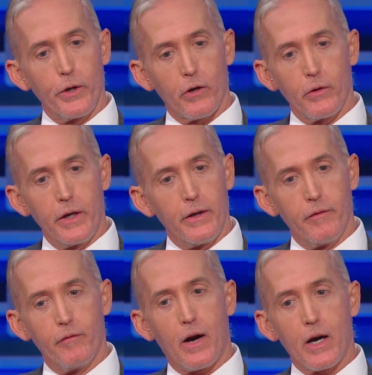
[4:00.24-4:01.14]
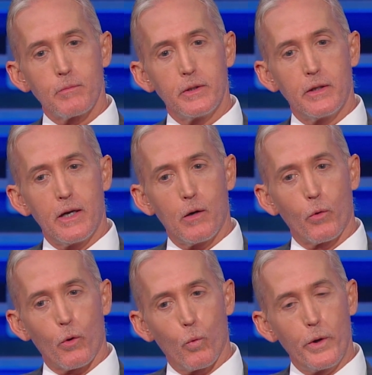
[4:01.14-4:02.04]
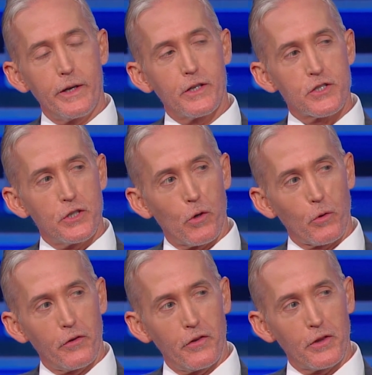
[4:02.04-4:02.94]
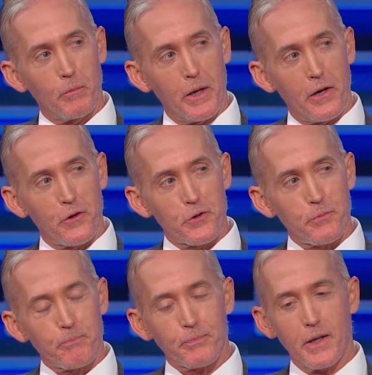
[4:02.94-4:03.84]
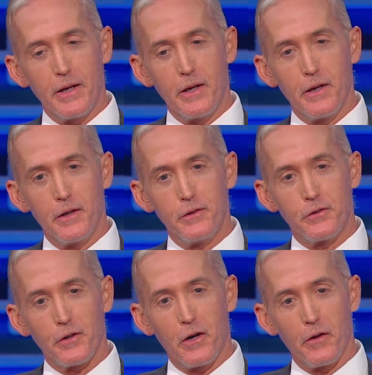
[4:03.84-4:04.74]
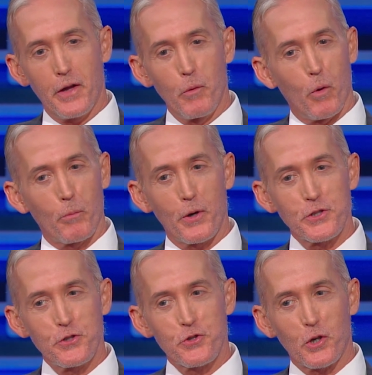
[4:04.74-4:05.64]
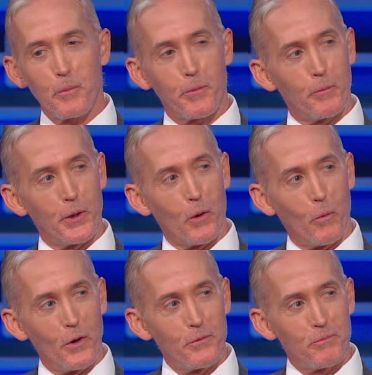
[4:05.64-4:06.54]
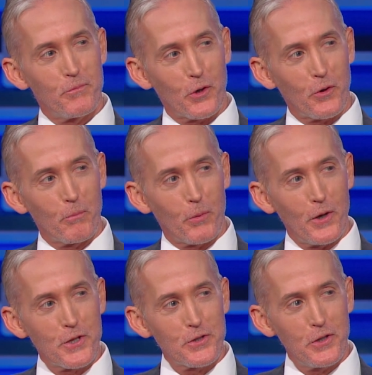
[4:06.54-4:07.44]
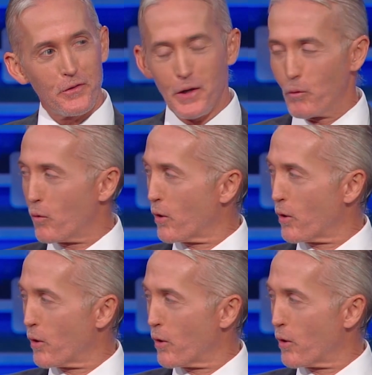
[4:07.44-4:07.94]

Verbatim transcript: we are in an environment now where winning is the only thing that matters. Hmm. And uh, they want President Trump to be a one-term president. They